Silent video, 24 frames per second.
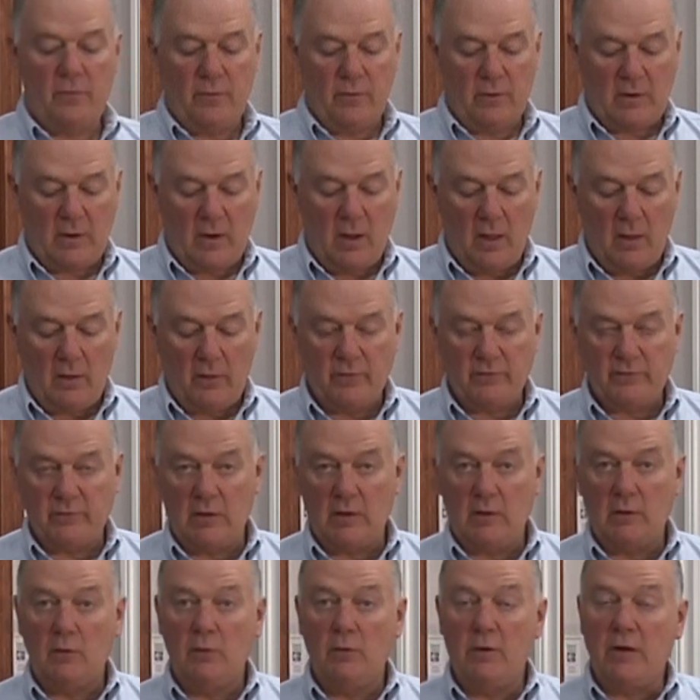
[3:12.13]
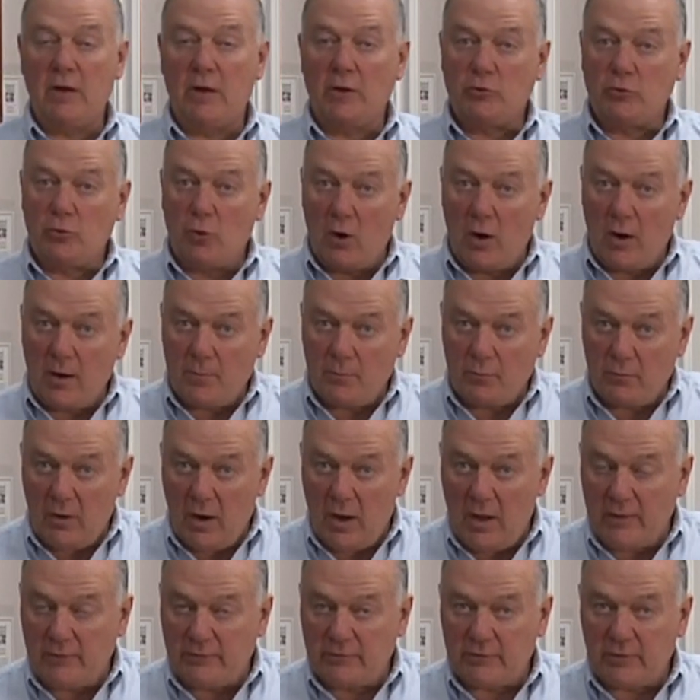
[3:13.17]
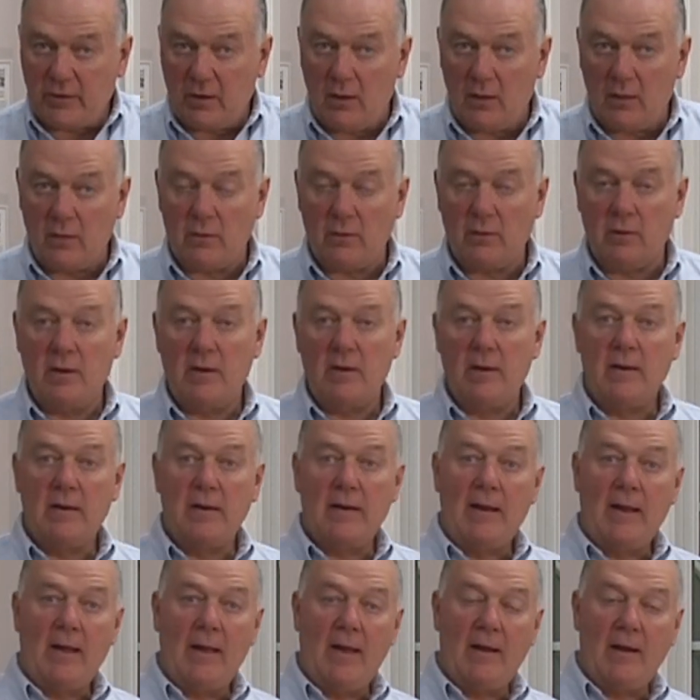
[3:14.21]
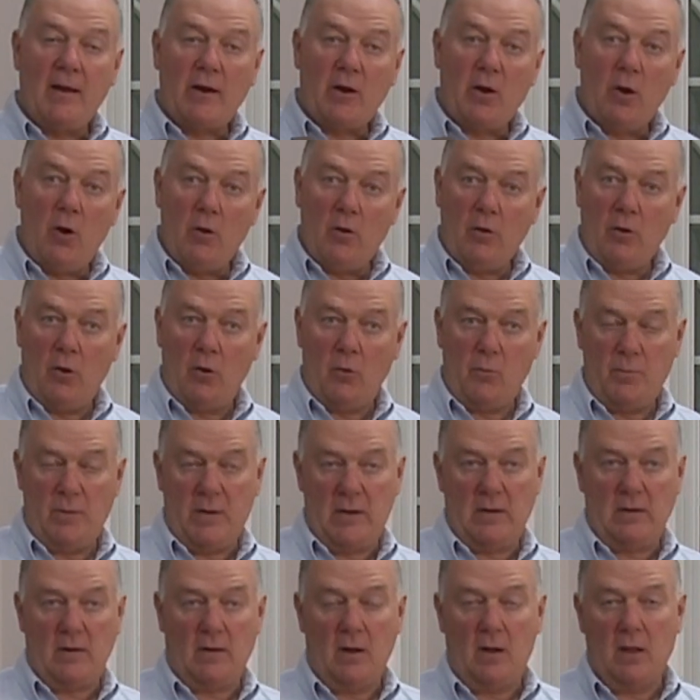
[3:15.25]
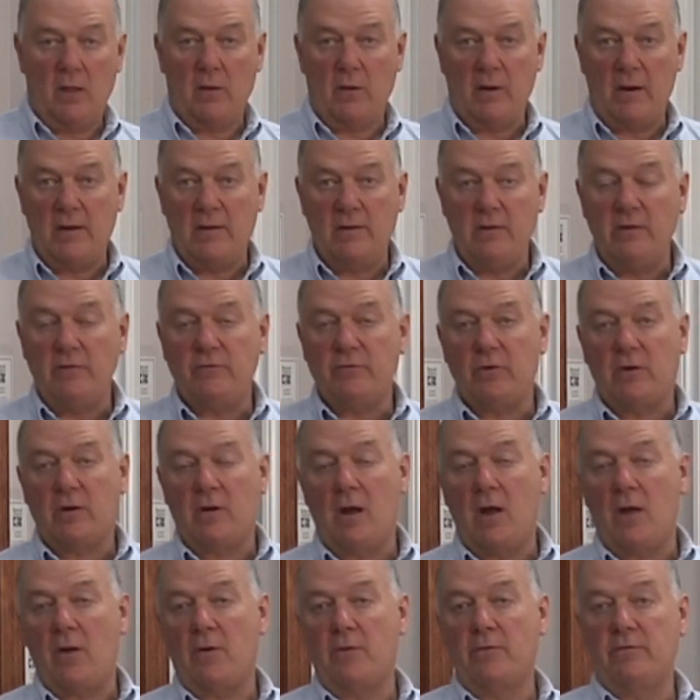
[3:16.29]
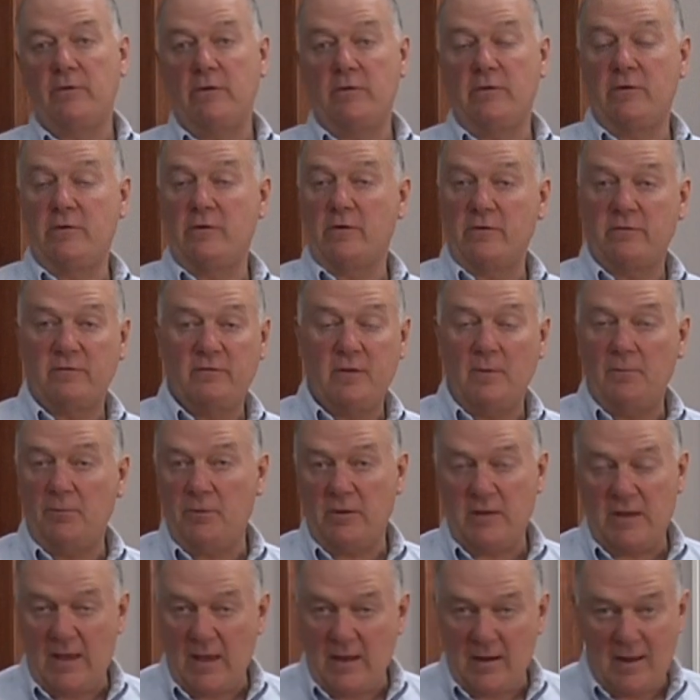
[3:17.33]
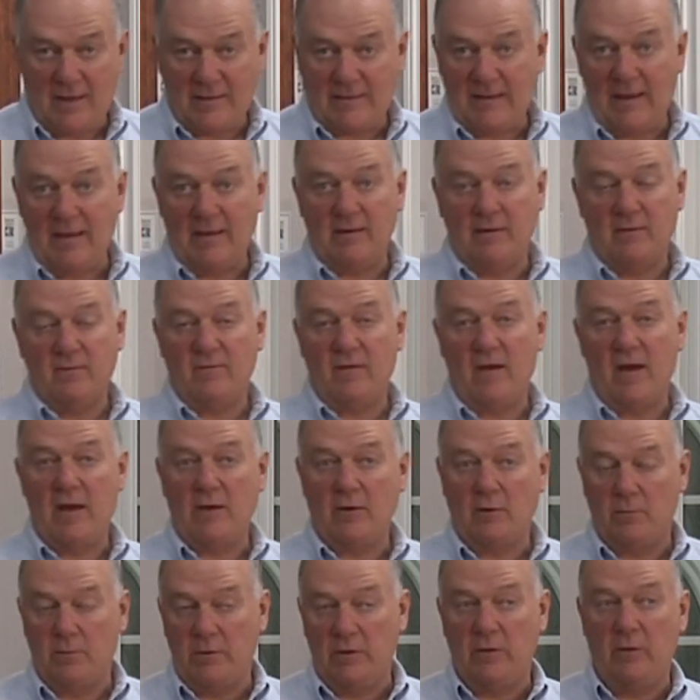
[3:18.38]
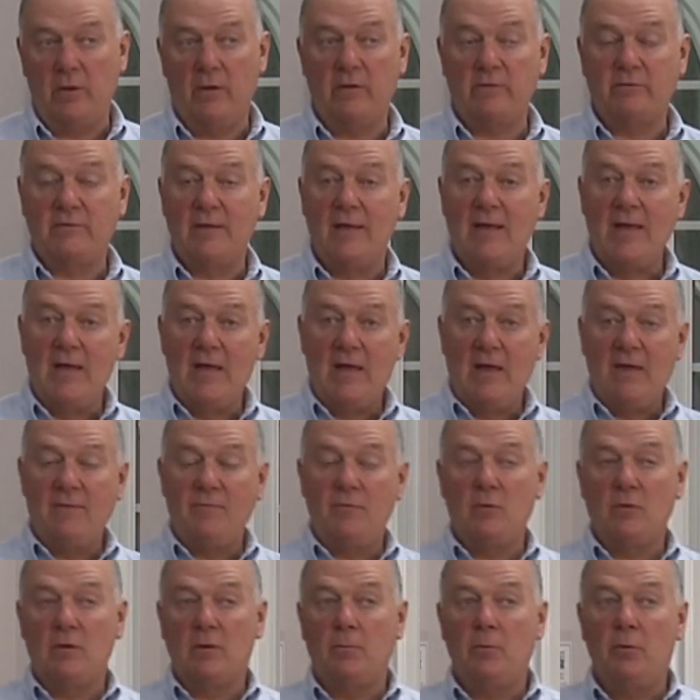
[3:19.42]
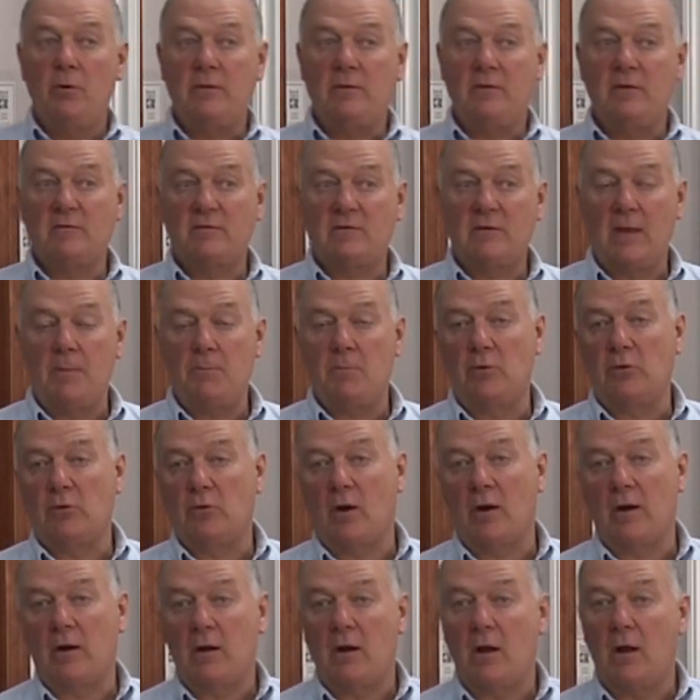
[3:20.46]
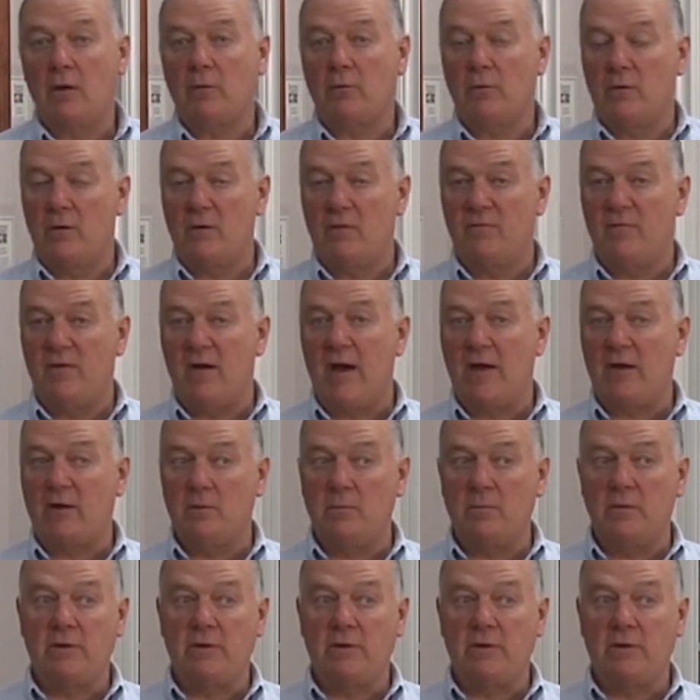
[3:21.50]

other colors, including a dark bronze color and a cocoa bean color. And these are colors that you just simply cannot get in vinyl because if you were to put this type of dark color on a vinyl